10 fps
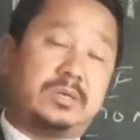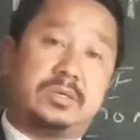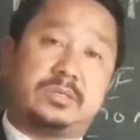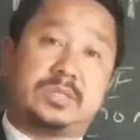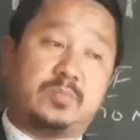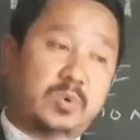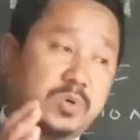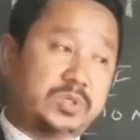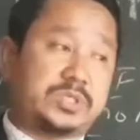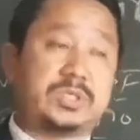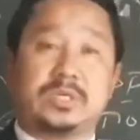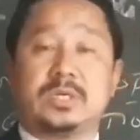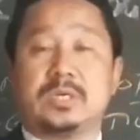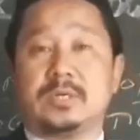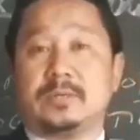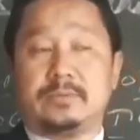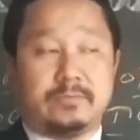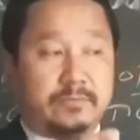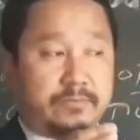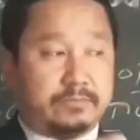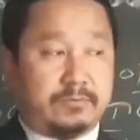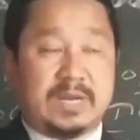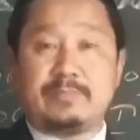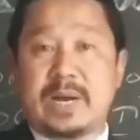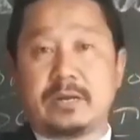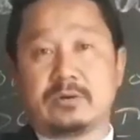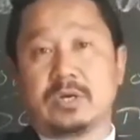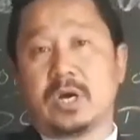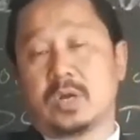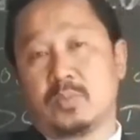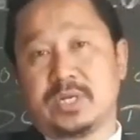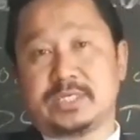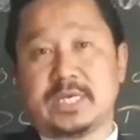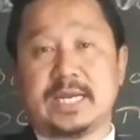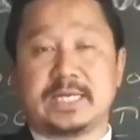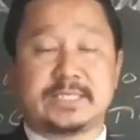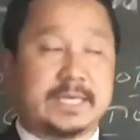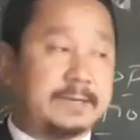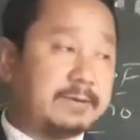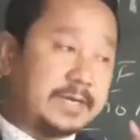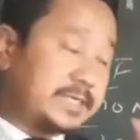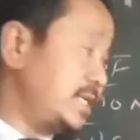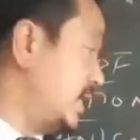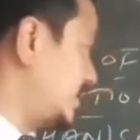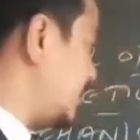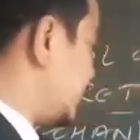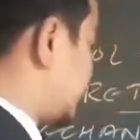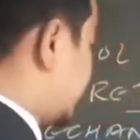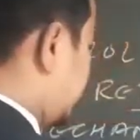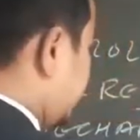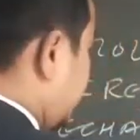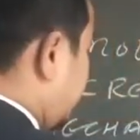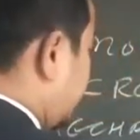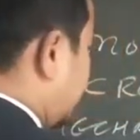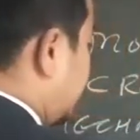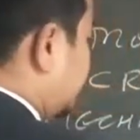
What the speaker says: suppose one particular hormone is there, let us say TSH, okay, let us